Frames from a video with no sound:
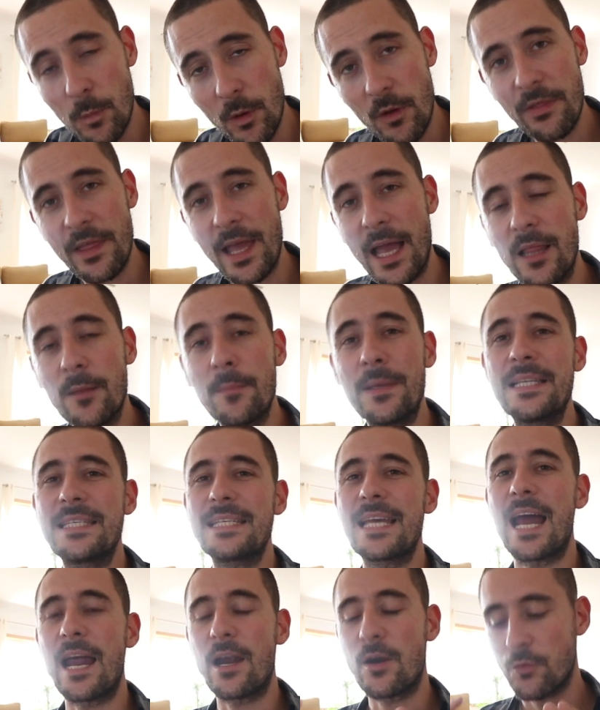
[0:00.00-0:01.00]
Both
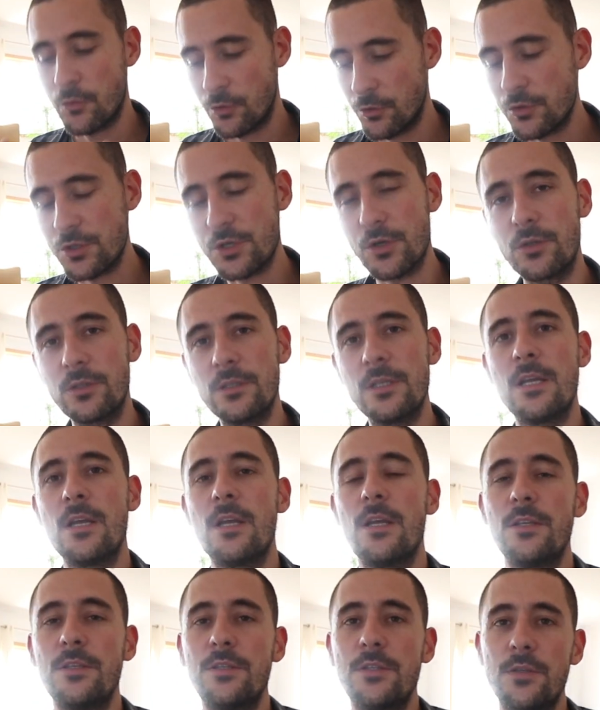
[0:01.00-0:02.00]
elements are crucial
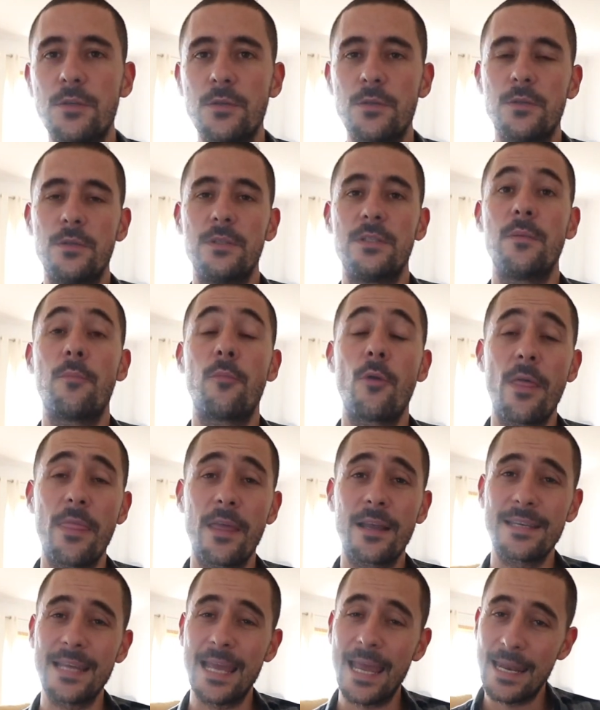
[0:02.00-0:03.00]
to the
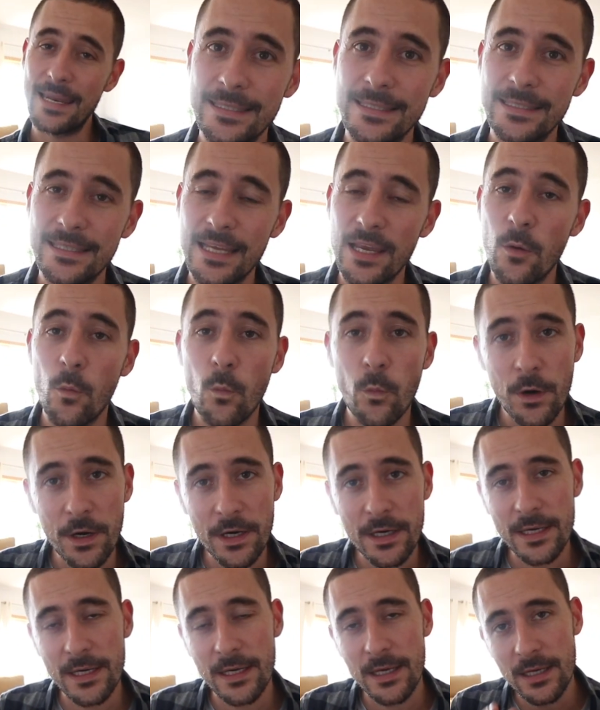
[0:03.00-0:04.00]
product and they
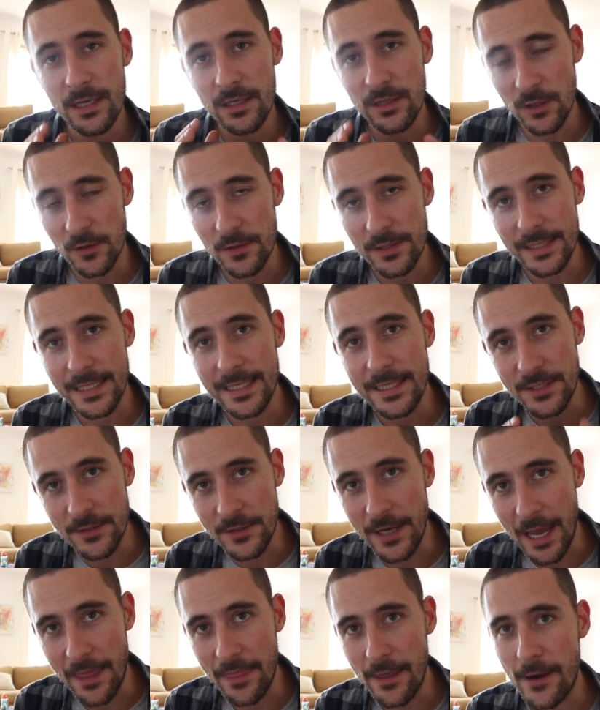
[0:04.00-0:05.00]
work closely
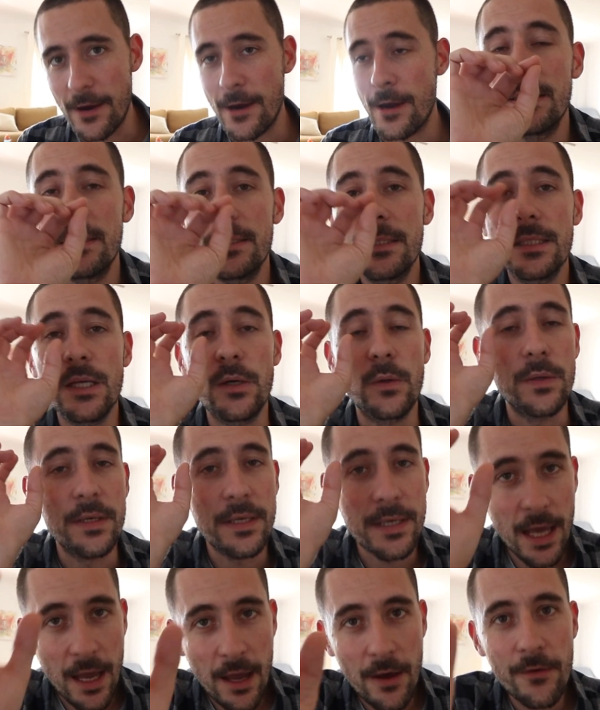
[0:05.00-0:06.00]
together. So
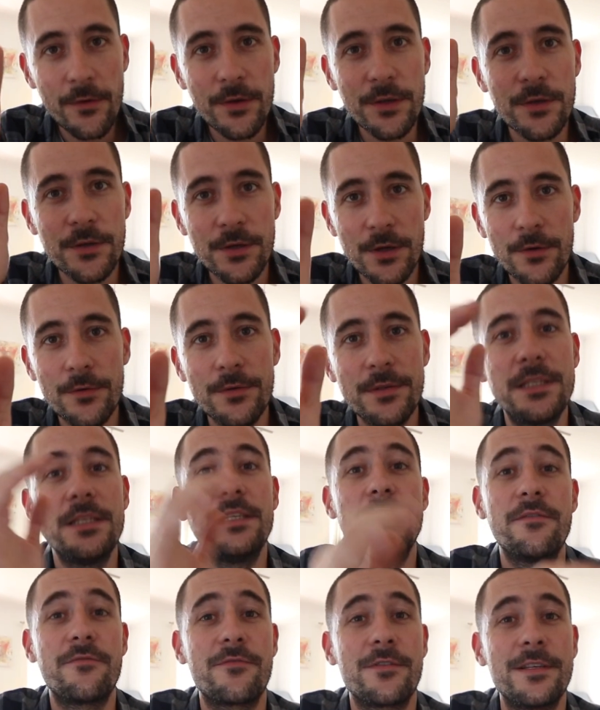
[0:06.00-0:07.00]
now you know the
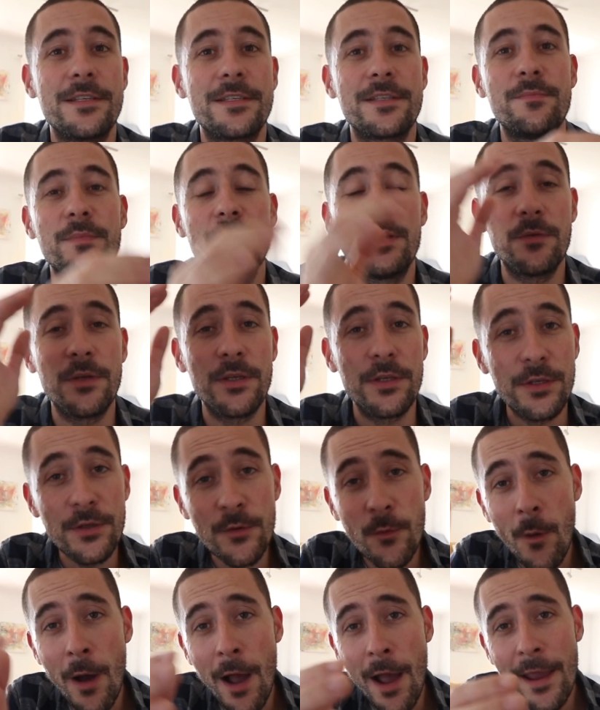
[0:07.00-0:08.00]
difference between
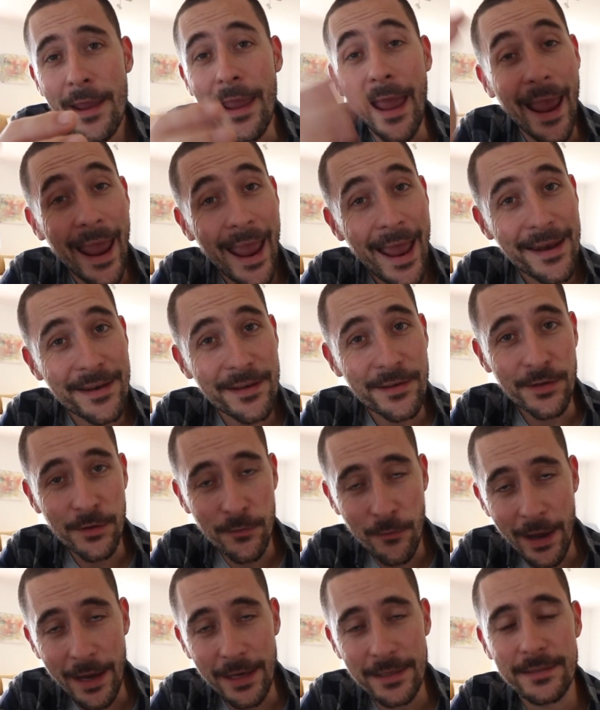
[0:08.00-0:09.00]
UI and
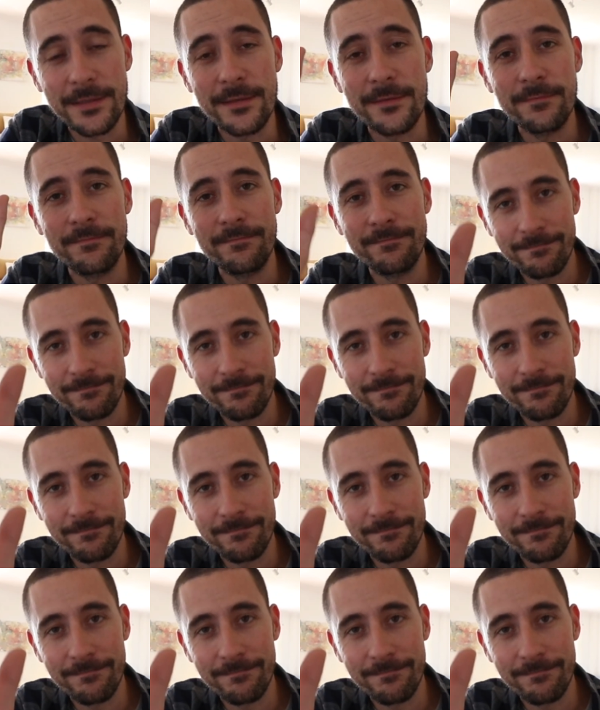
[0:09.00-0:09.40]
UX.